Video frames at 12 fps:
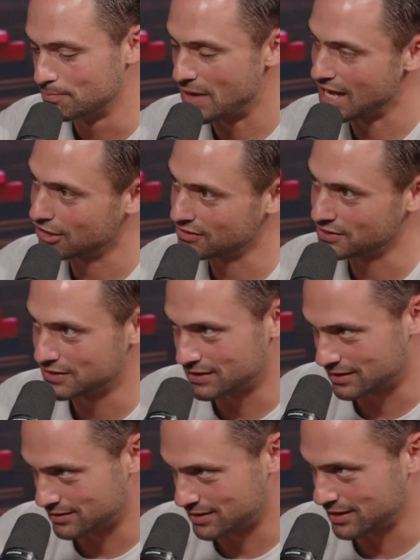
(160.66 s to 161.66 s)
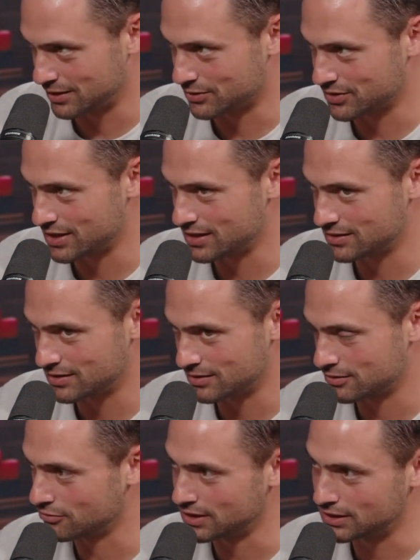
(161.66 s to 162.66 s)
background and the skill sets
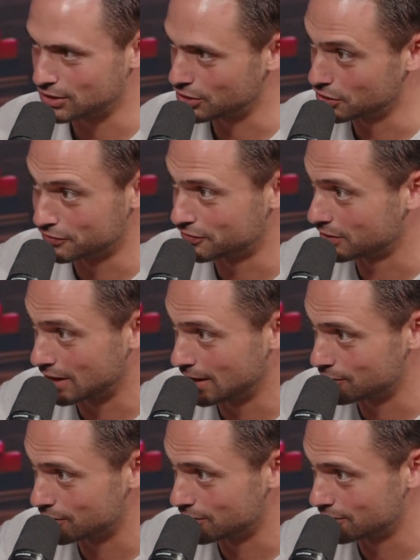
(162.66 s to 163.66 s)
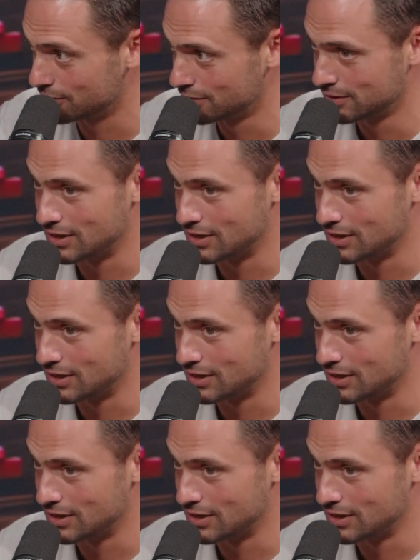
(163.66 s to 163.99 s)
to create the cure for cancer.